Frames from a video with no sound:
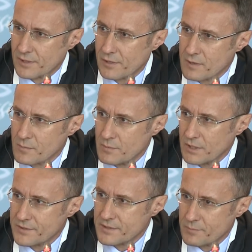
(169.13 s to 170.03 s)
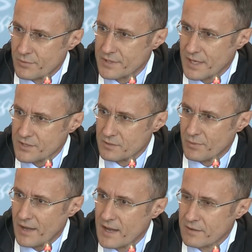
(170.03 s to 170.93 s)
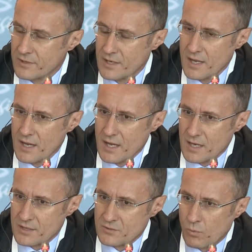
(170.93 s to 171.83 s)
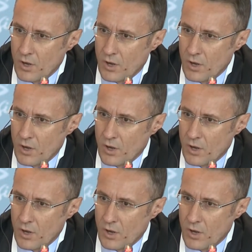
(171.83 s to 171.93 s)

is what contributes to the competitiveness,